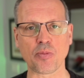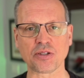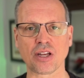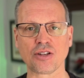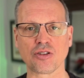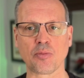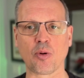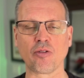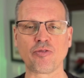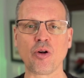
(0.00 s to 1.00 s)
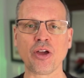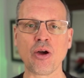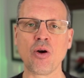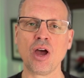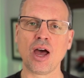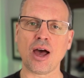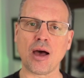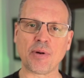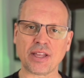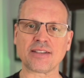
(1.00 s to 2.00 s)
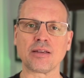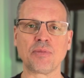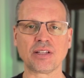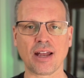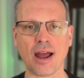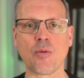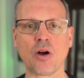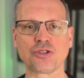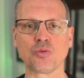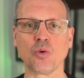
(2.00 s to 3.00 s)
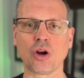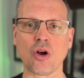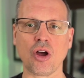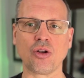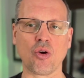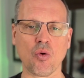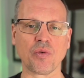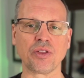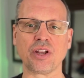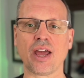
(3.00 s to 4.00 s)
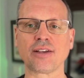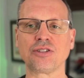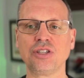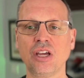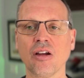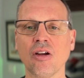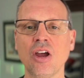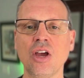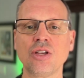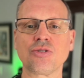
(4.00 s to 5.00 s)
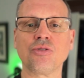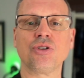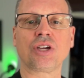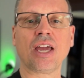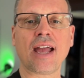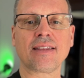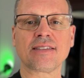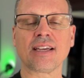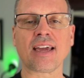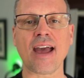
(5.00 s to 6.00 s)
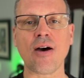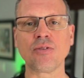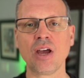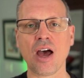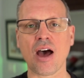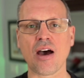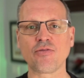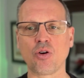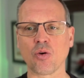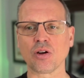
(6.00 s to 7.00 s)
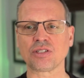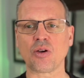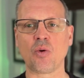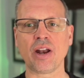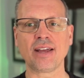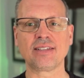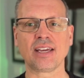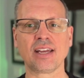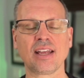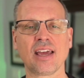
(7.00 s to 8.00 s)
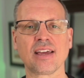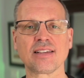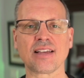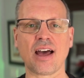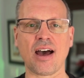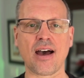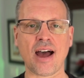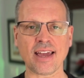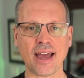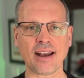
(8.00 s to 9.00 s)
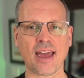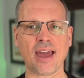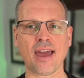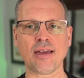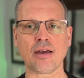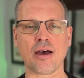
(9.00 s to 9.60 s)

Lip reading: percentage of the portfolio, but that's something that I want to work on over the next year. So looking at this account, of course, what I did is I get a